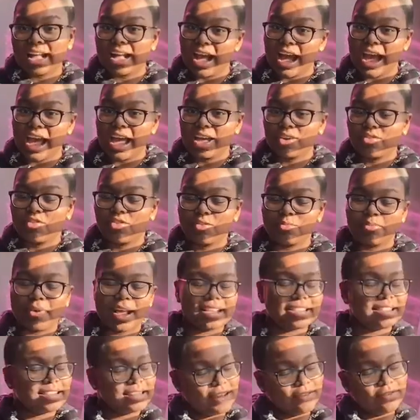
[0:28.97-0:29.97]
got for
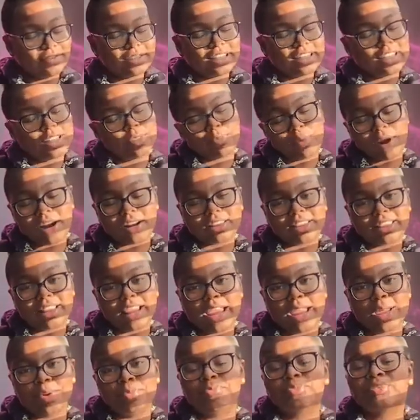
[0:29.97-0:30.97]
my 17th
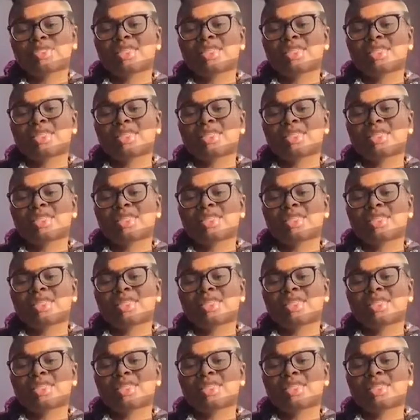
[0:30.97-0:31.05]
birthday.